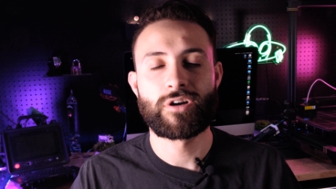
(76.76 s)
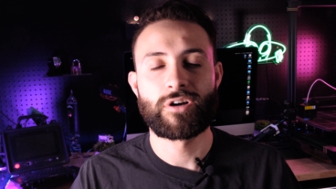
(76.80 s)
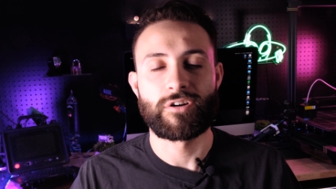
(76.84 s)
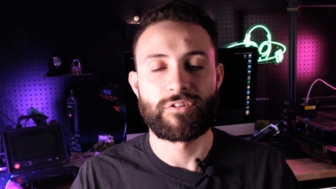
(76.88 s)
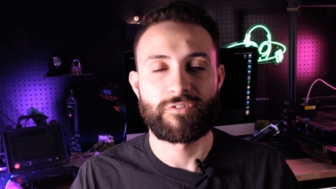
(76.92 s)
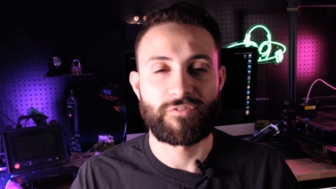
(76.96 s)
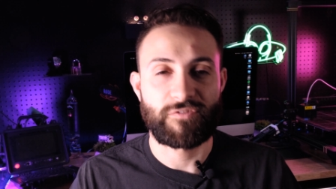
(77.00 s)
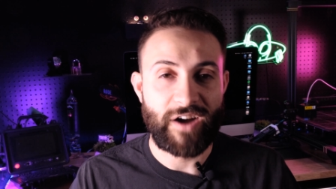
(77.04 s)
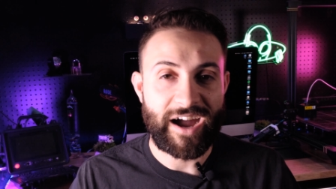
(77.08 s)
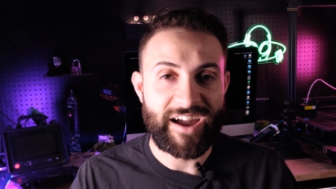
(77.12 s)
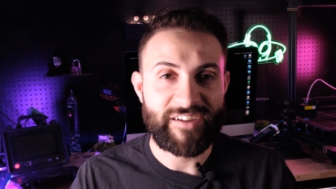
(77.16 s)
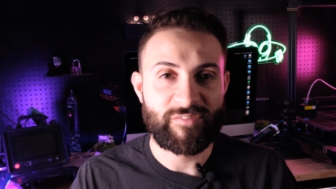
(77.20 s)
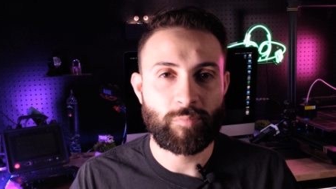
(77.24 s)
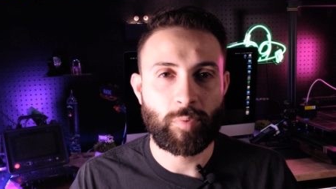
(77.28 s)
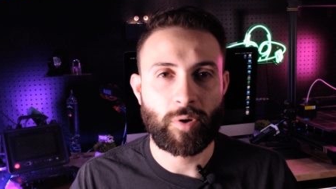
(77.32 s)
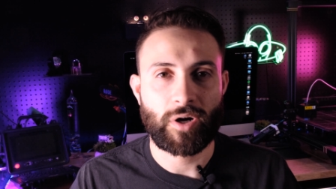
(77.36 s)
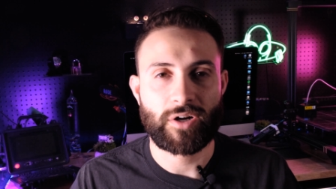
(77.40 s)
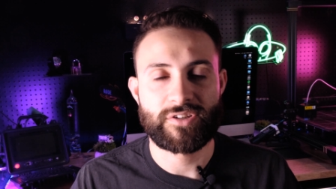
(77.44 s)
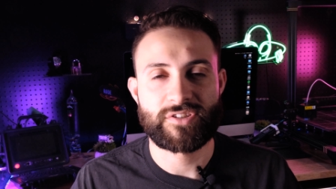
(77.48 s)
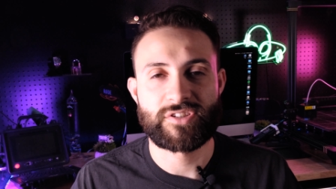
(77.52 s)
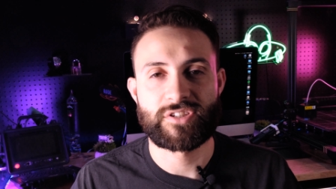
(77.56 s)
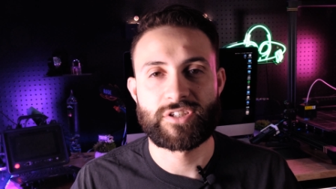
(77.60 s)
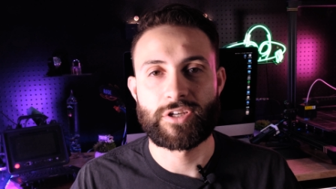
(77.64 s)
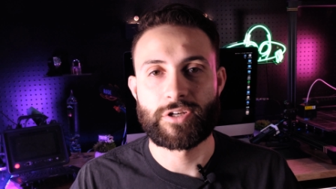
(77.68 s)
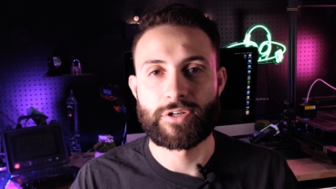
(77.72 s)
five
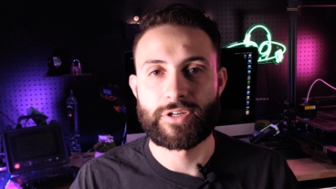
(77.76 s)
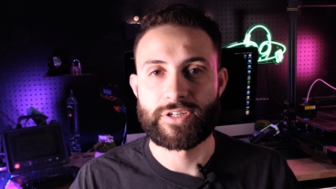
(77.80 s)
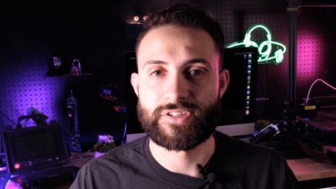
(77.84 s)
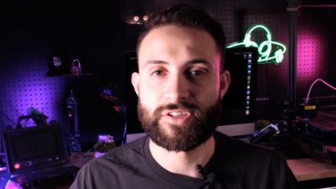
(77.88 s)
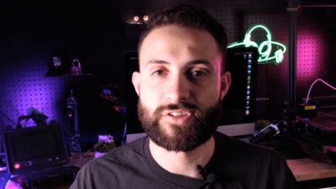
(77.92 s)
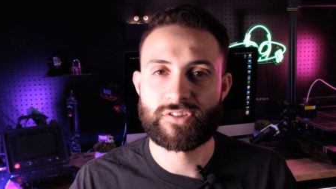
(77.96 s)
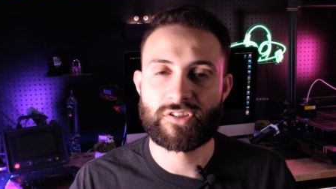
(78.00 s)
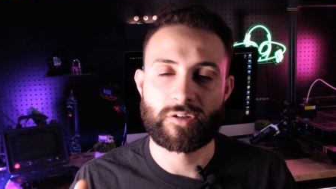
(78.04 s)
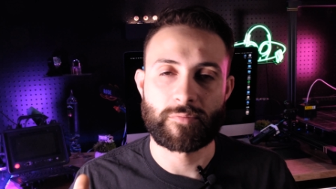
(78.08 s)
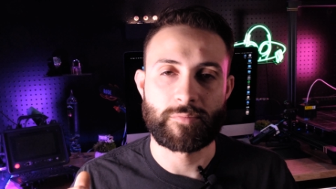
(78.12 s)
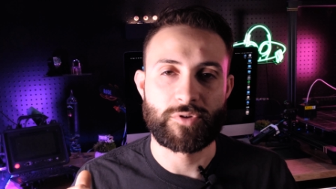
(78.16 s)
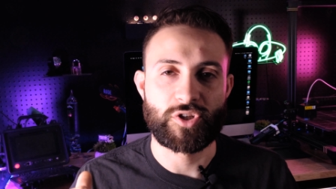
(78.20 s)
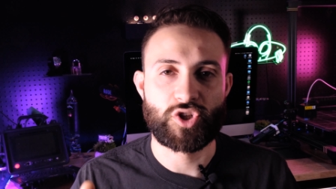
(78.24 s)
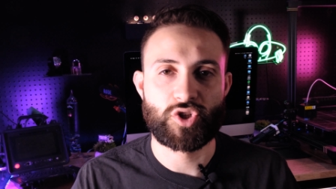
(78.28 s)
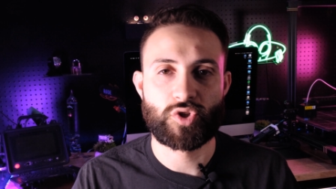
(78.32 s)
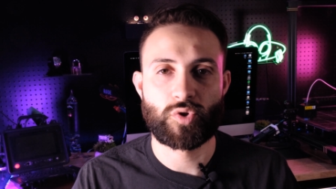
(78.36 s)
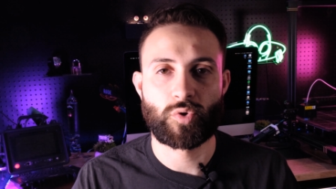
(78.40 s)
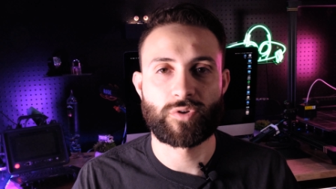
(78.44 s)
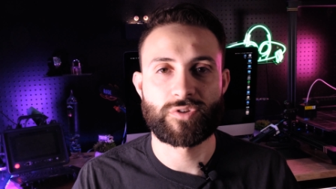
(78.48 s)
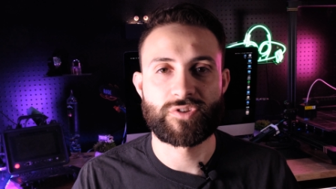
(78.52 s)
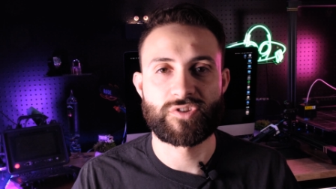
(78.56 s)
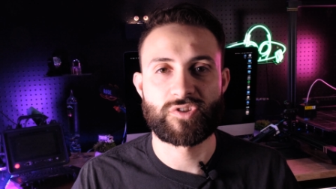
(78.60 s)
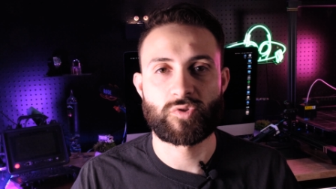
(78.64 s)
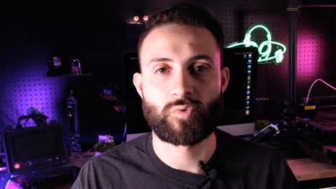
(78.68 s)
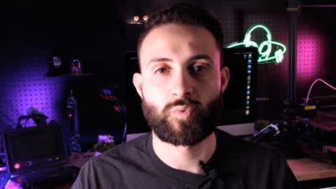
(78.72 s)
part series. It's going to be
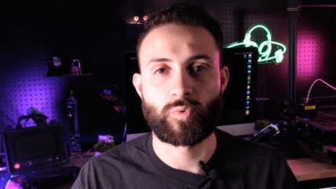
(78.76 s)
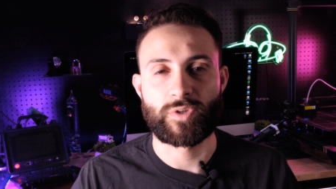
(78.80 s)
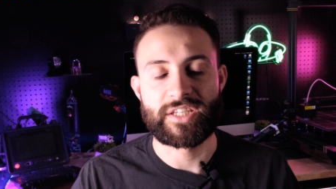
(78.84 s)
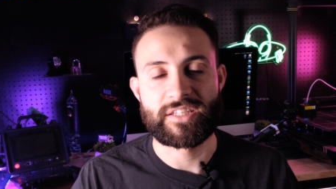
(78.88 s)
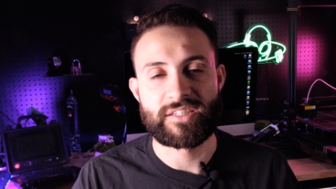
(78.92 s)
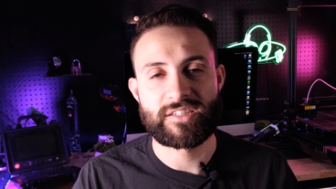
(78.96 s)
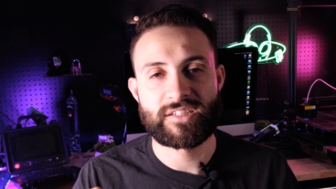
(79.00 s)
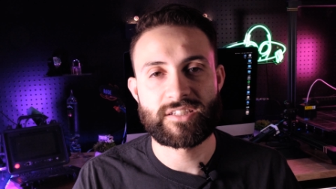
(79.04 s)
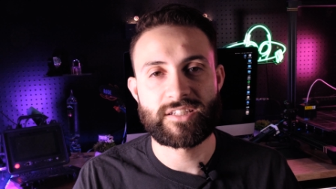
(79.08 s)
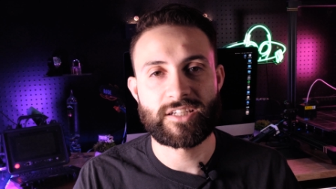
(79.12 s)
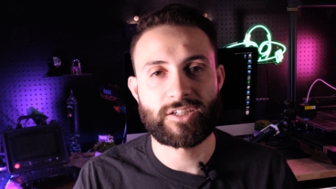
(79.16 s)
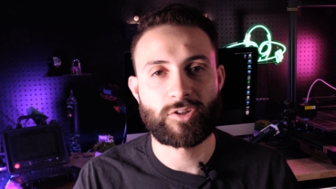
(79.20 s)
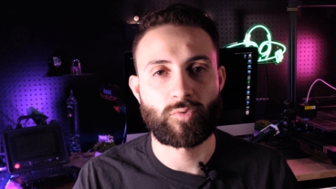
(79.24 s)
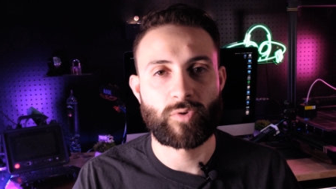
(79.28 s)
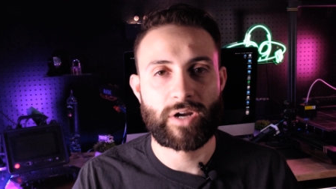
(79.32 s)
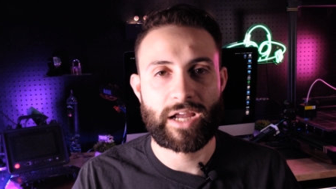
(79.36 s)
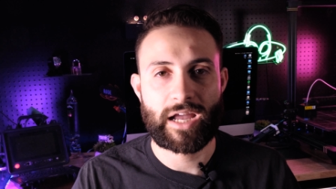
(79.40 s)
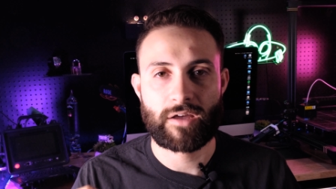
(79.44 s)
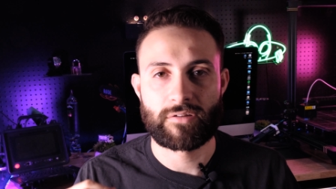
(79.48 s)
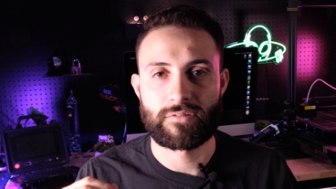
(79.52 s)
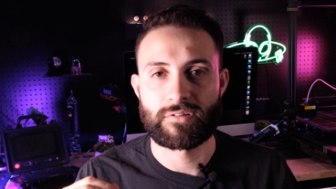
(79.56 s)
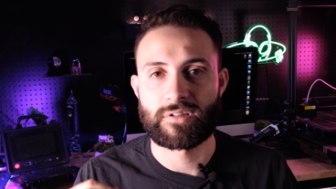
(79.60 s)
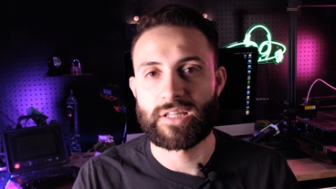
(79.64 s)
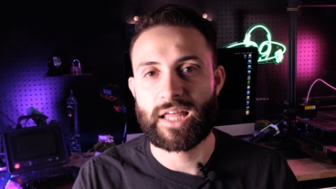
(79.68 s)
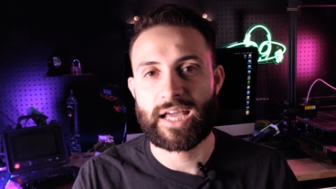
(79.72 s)
short and sweet. Stick
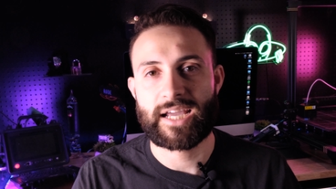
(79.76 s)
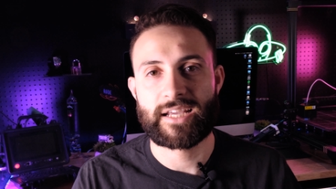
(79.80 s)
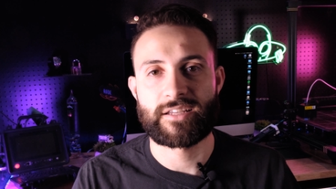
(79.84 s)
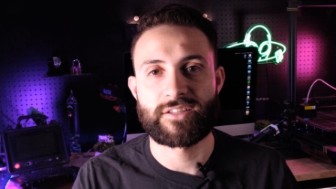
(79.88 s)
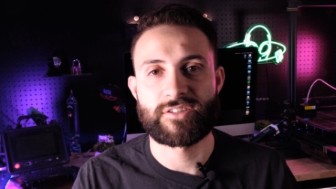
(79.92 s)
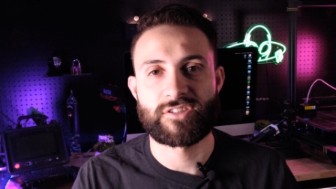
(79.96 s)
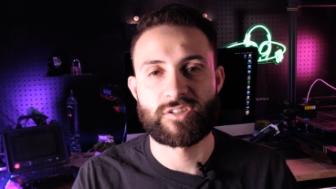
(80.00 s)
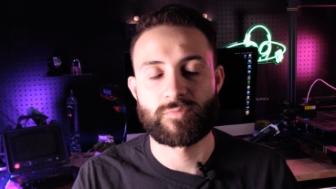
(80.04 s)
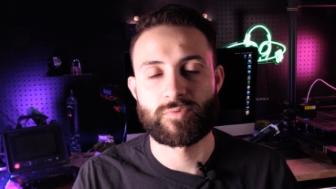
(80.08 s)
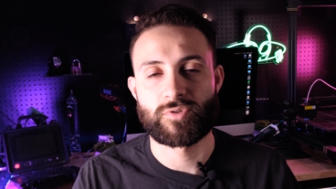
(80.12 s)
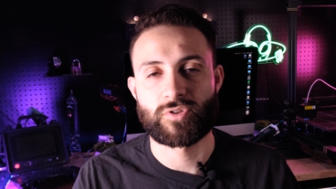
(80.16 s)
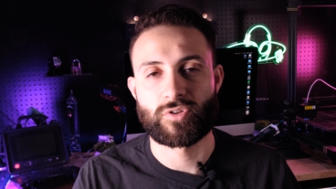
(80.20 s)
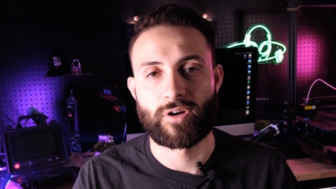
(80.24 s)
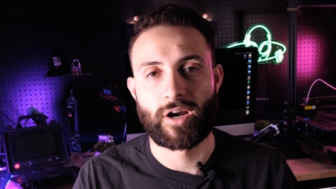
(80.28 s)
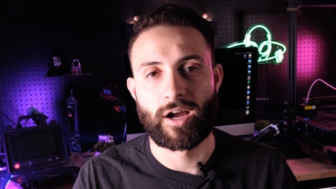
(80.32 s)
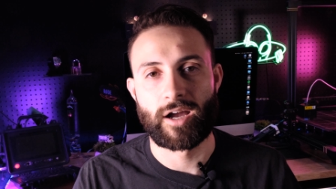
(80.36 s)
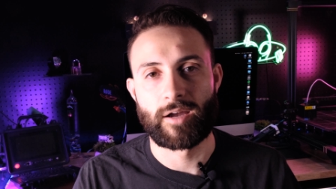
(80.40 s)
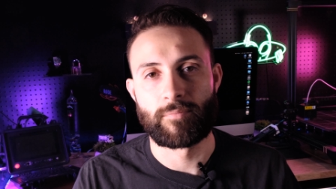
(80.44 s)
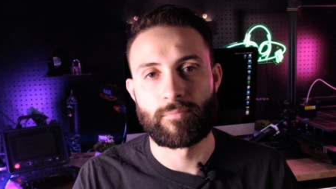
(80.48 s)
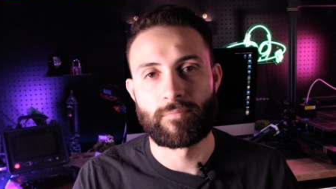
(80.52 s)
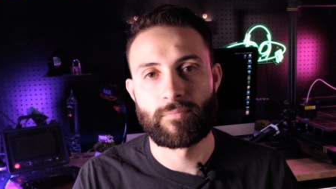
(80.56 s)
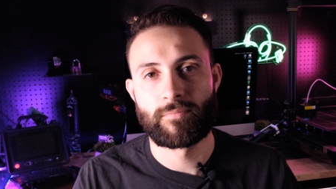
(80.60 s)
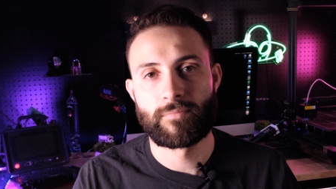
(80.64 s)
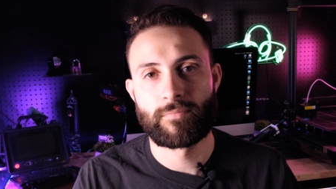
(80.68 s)
around, like, and subscribe.